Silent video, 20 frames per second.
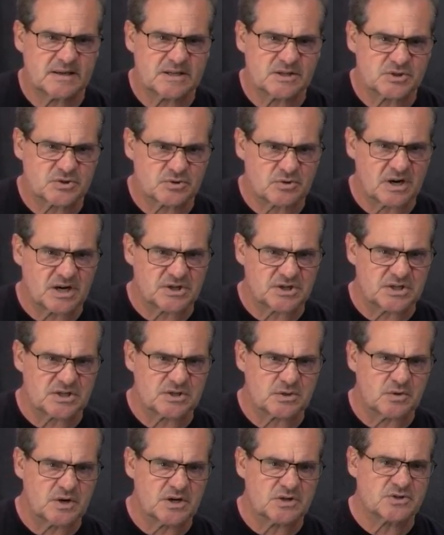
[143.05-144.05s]

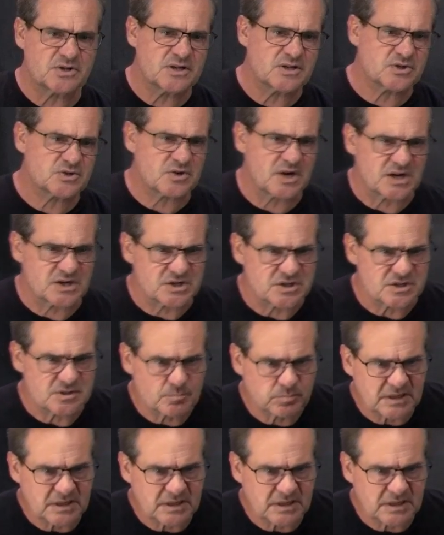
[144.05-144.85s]
instructions. So here's the instructions.